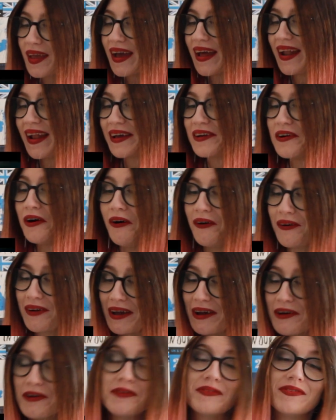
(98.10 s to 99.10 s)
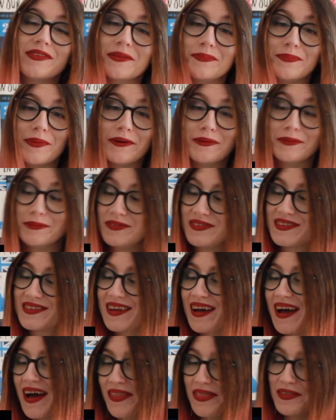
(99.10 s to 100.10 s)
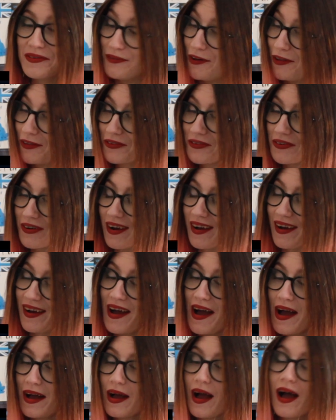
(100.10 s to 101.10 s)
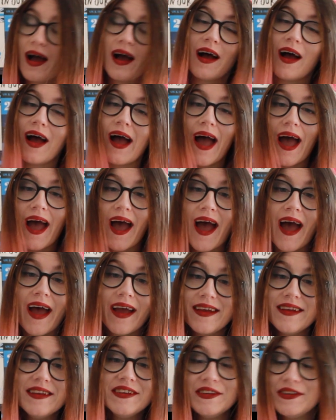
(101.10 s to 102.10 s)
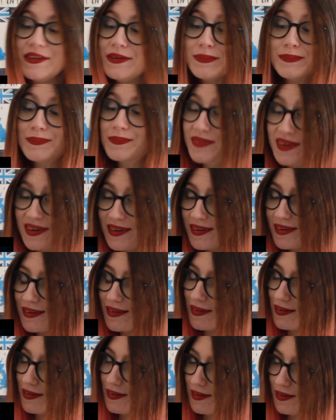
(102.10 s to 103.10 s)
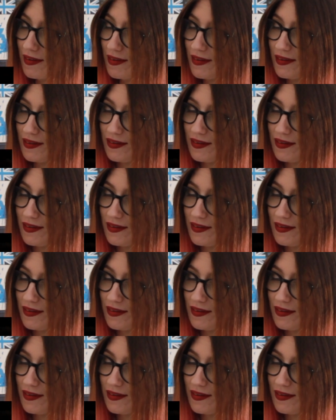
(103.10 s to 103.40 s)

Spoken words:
and I can't get over the boat and the Volcra. You're